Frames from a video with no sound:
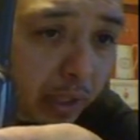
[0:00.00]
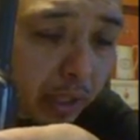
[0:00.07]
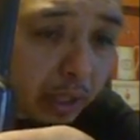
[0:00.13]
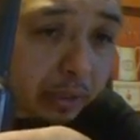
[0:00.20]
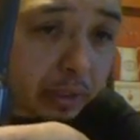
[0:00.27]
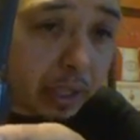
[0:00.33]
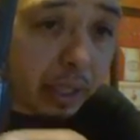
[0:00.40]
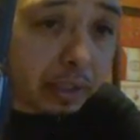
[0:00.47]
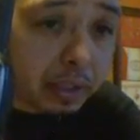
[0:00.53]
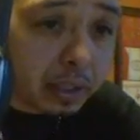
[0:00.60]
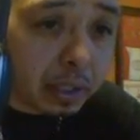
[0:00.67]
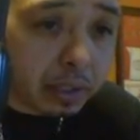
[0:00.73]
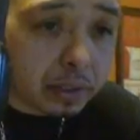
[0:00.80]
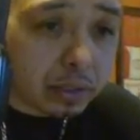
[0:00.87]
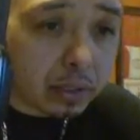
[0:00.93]
It's actually
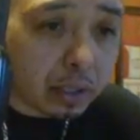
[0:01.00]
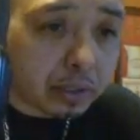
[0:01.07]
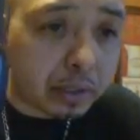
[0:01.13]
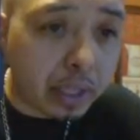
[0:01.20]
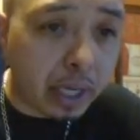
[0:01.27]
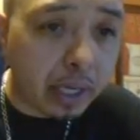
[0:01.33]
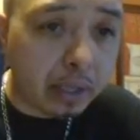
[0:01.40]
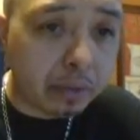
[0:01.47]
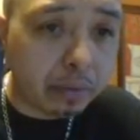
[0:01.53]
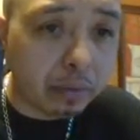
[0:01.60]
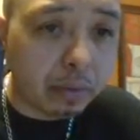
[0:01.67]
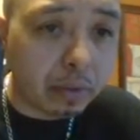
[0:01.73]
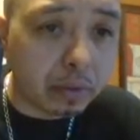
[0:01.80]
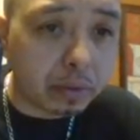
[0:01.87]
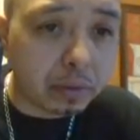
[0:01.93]
going to start scanning through
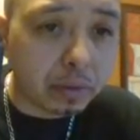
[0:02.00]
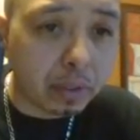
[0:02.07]
those